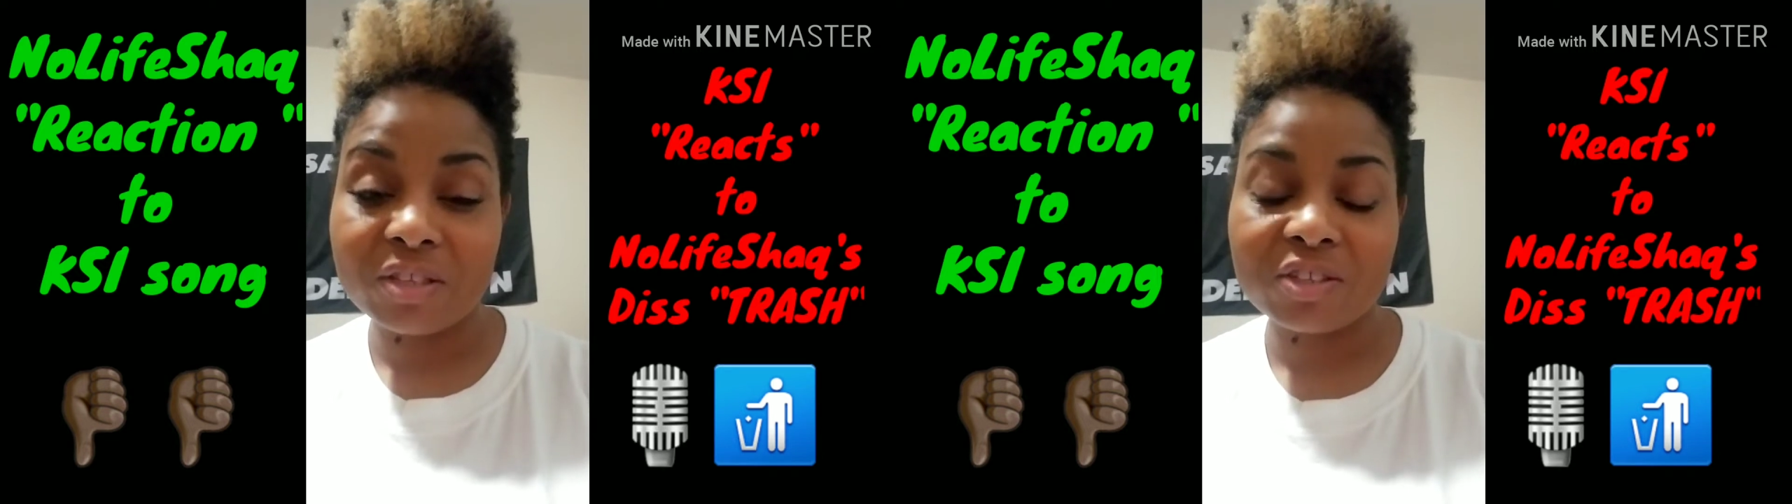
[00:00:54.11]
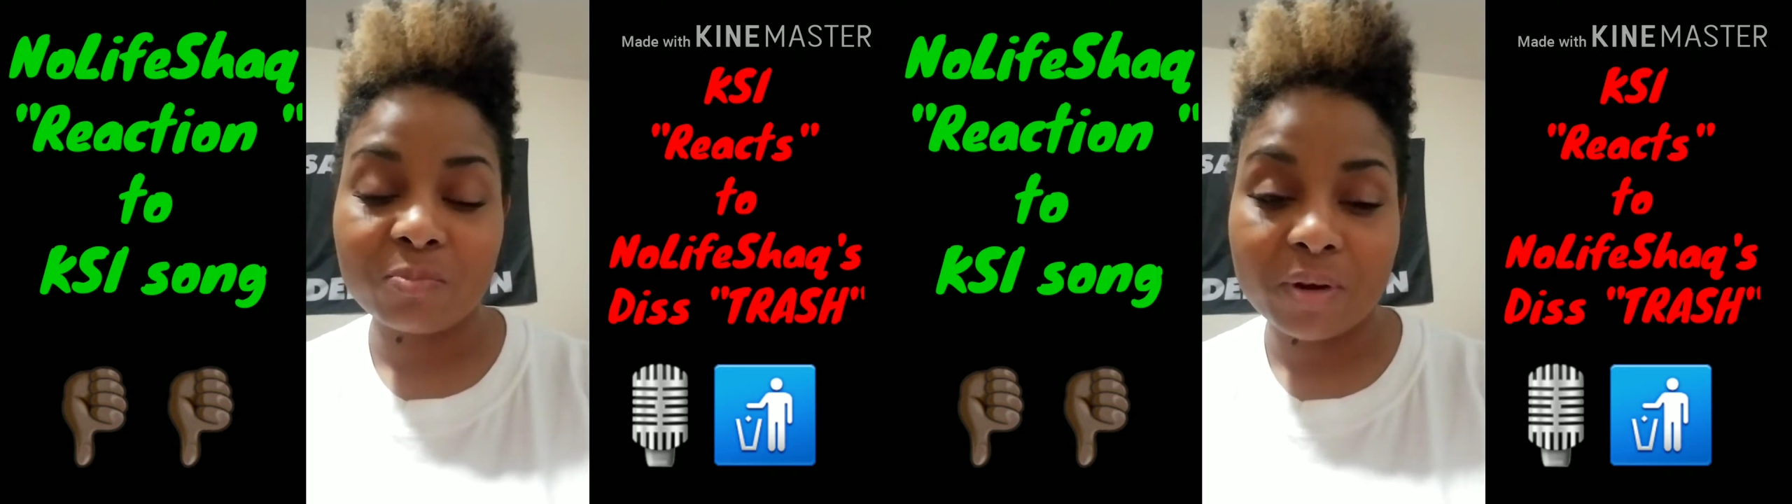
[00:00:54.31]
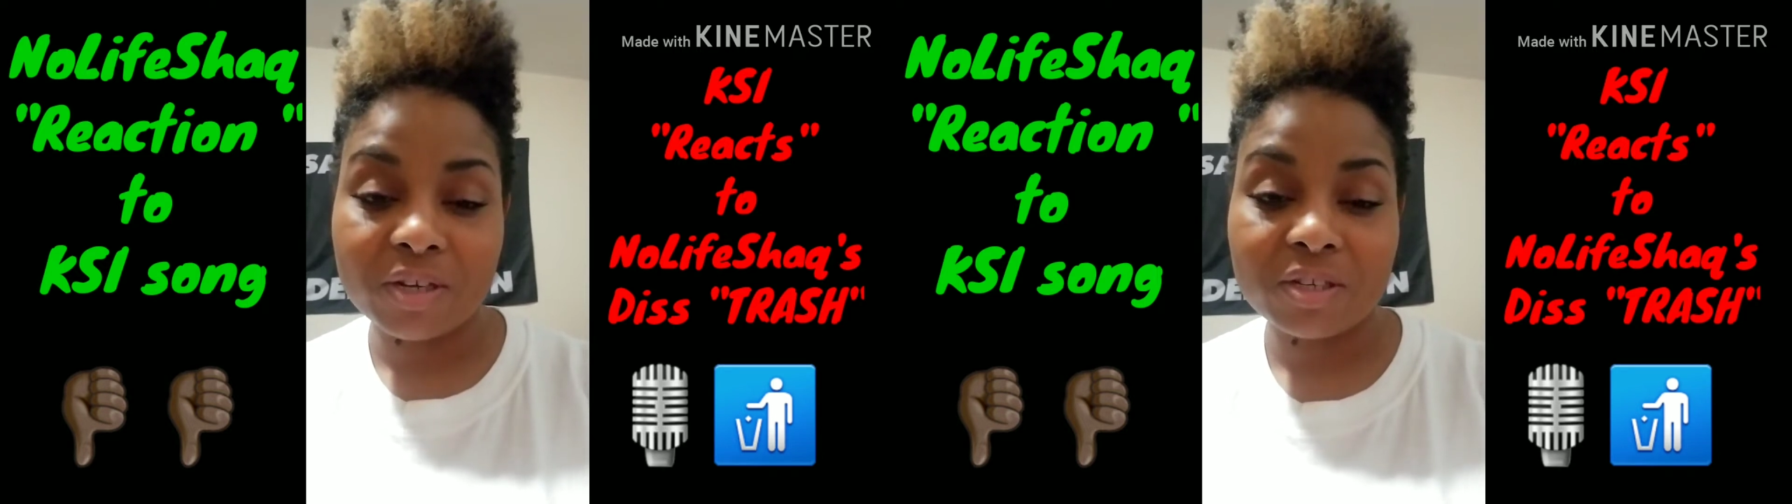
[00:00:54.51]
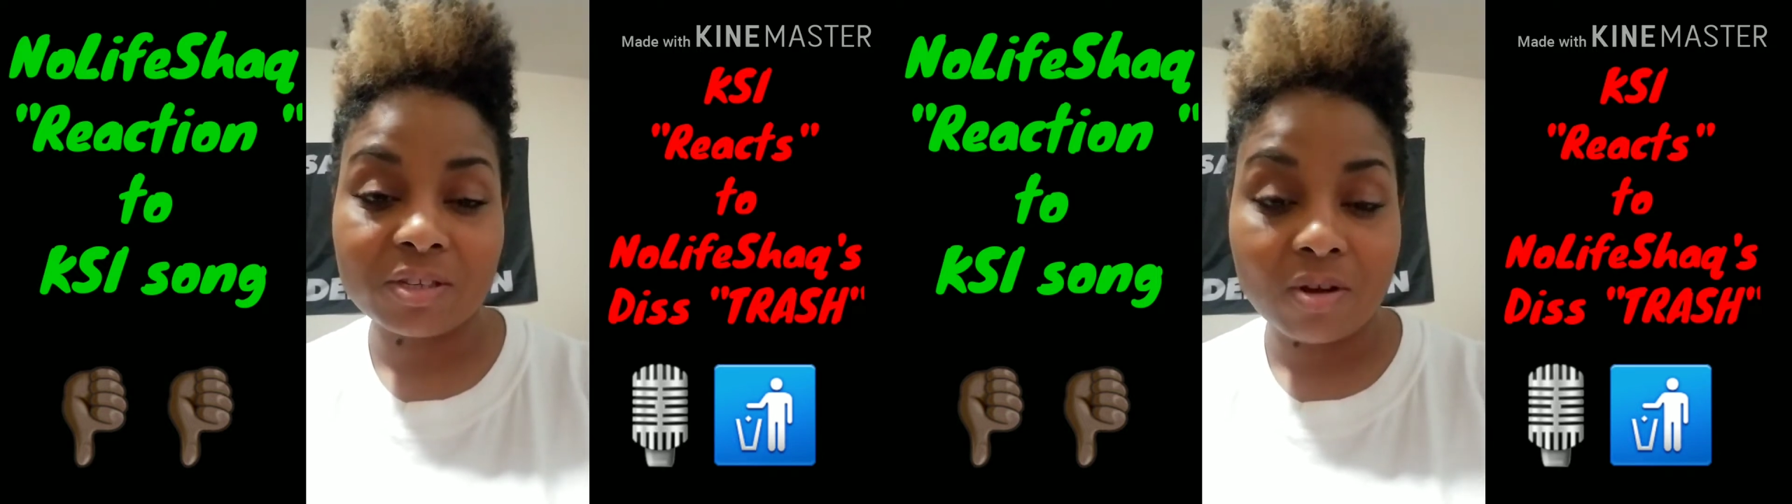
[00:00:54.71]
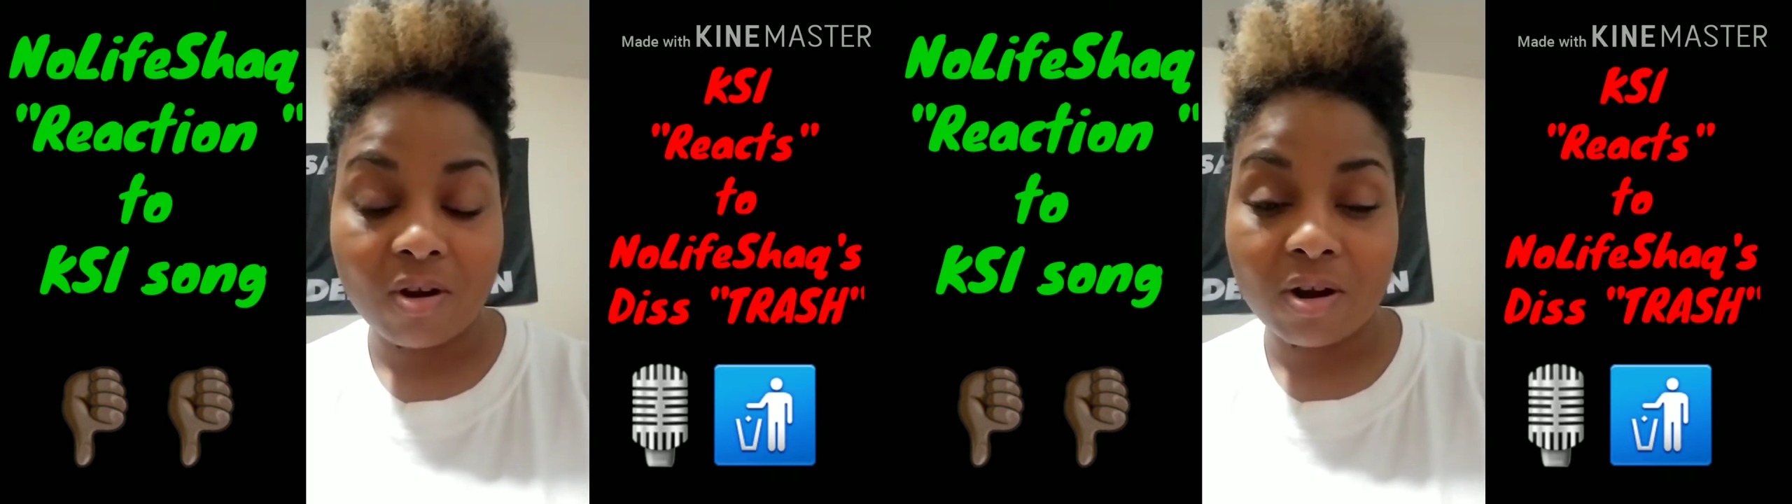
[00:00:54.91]
expressions
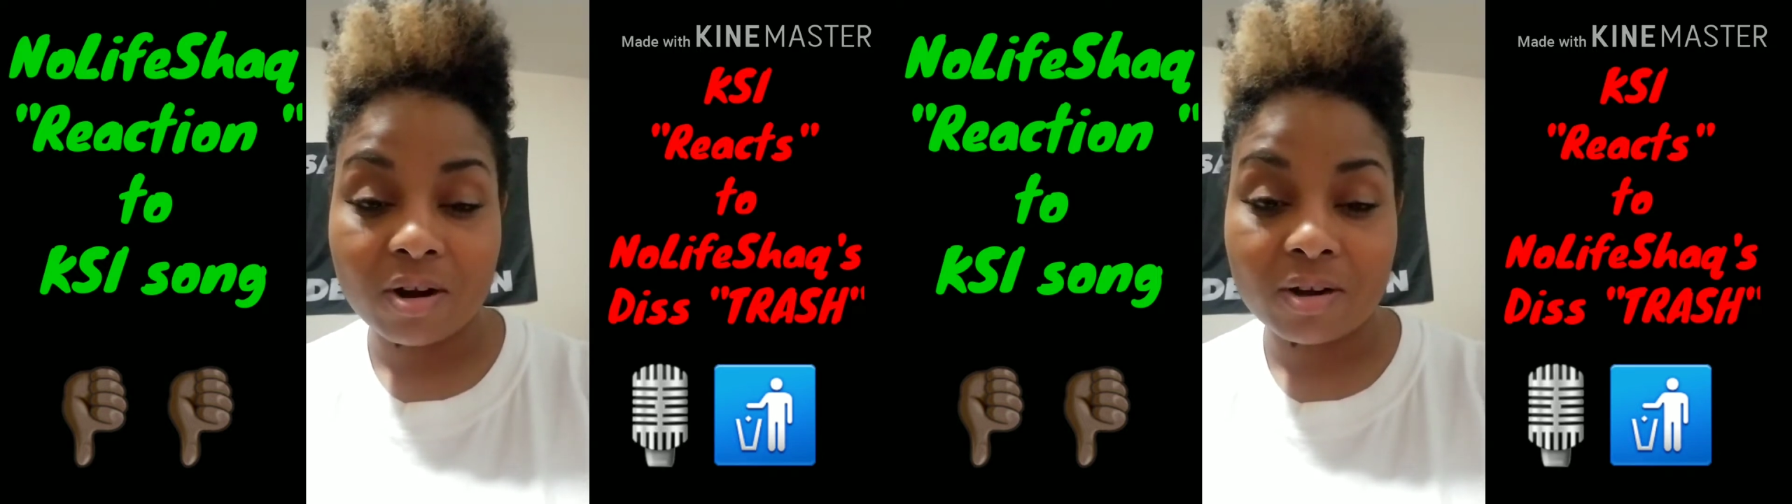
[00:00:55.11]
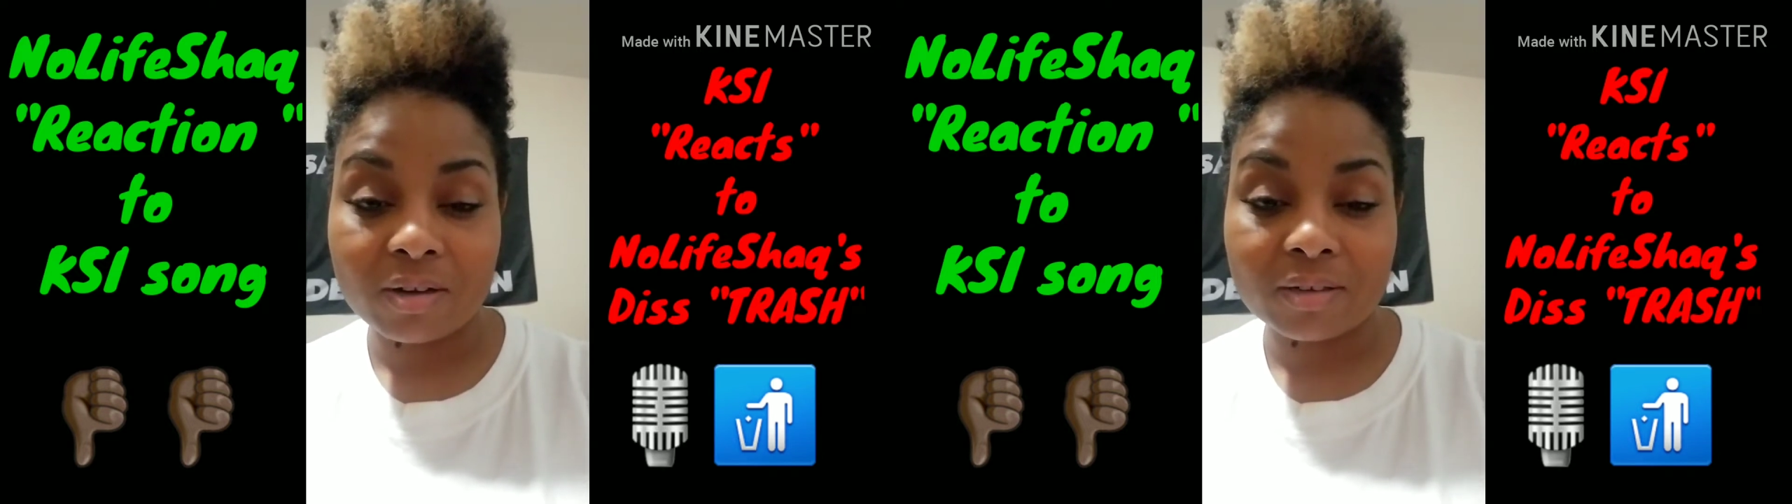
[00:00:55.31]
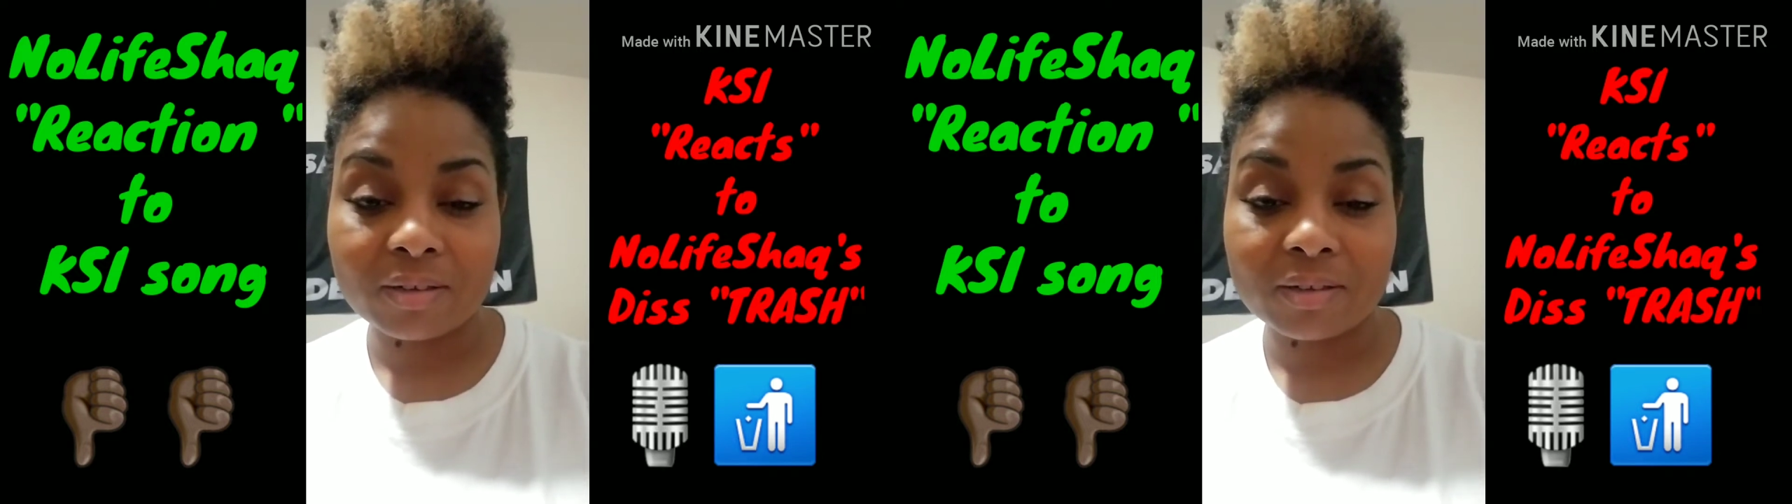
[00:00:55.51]
are,